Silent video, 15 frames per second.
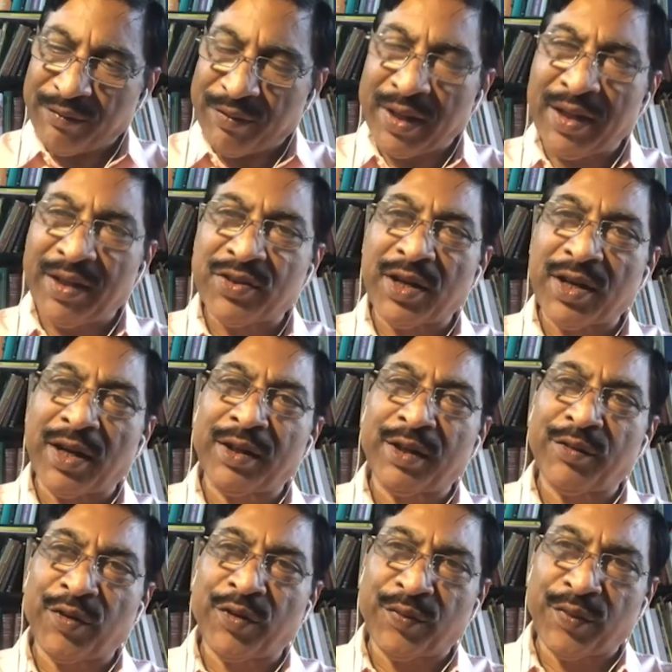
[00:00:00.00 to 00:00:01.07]
when he
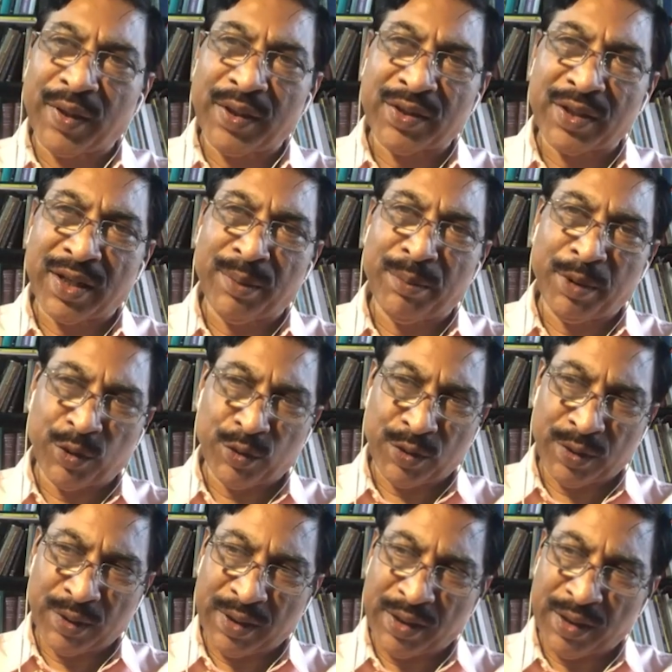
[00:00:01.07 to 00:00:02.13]
started from Vaishali,
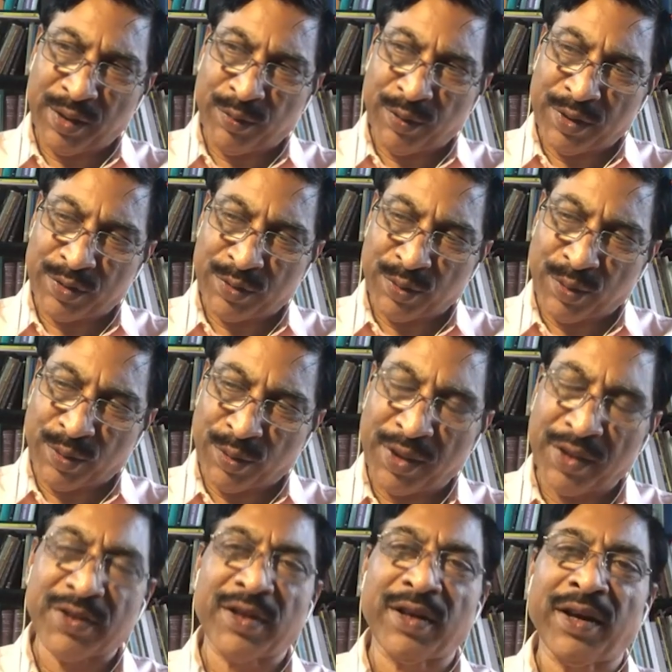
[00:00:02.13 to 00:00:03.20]
because he was on
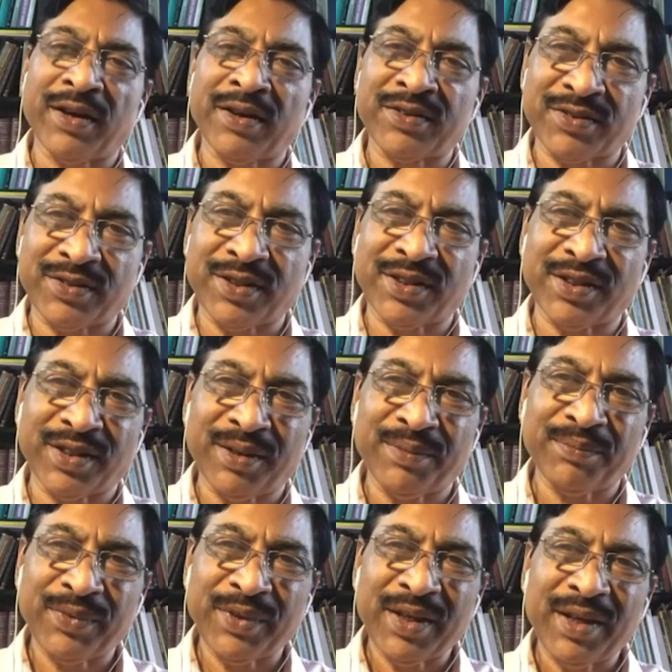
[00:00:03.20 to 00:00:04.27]
his last journey,
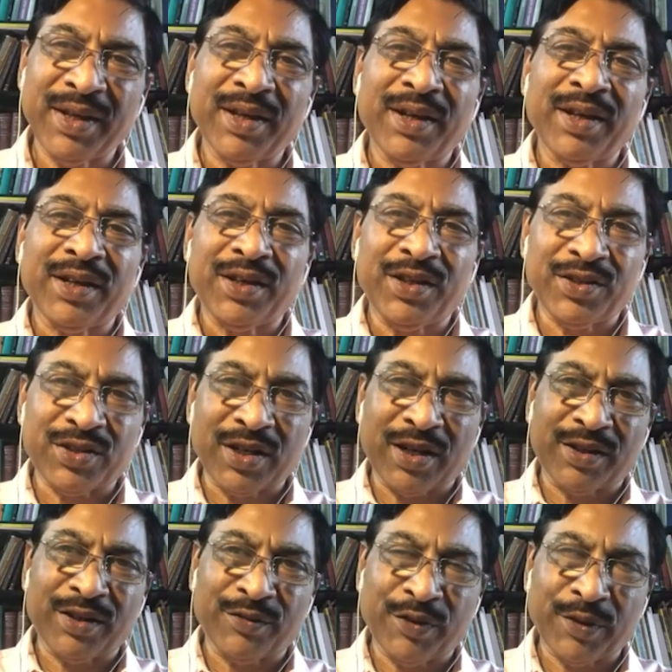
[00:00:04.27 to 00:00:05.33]
he
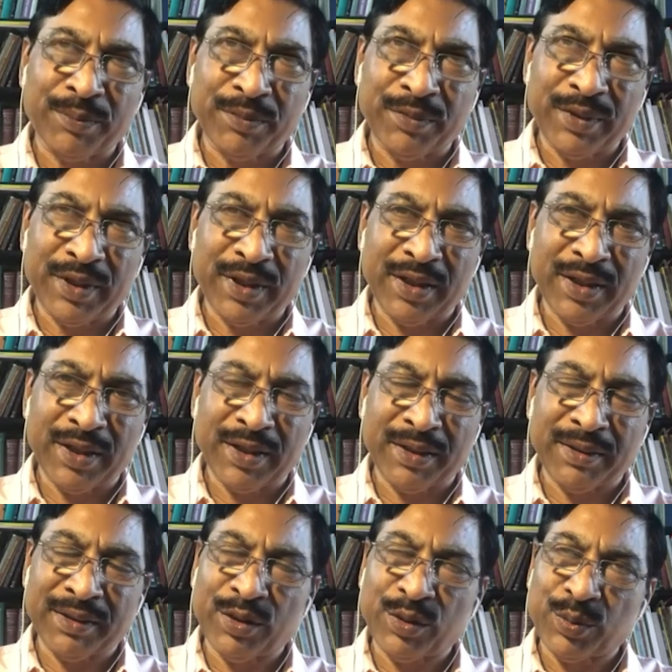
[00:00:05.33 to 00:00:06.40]
started from
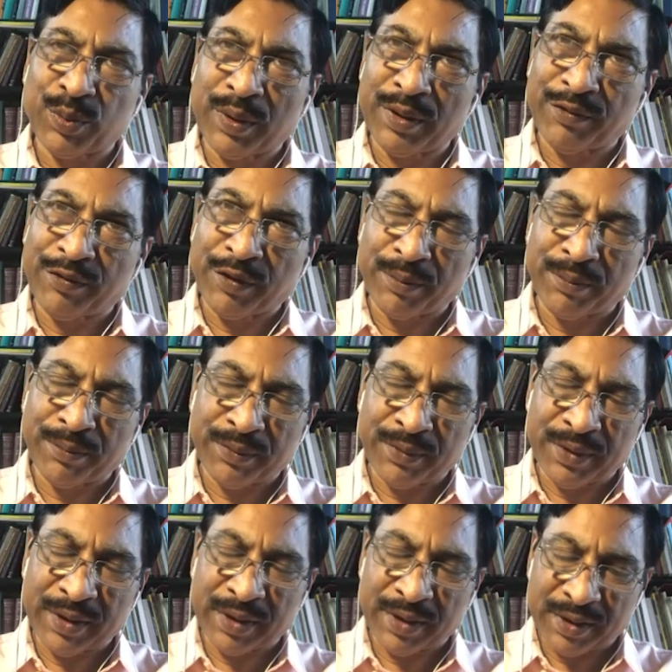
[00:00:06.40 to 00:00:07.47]
this one,
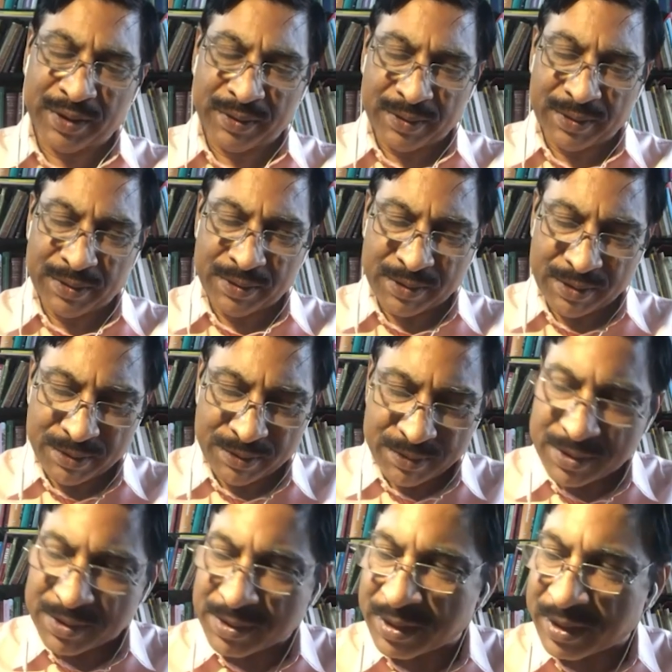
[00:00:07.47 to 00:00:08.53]
from
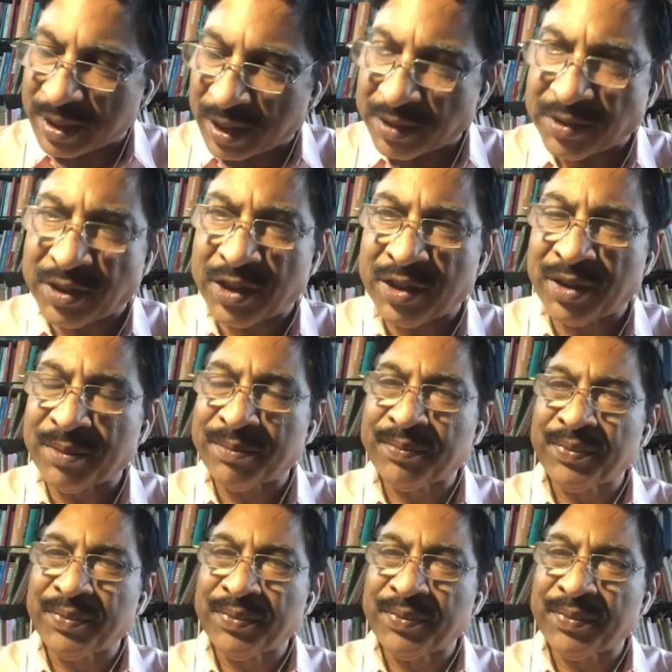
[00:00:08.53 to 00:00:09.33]
Rajgir,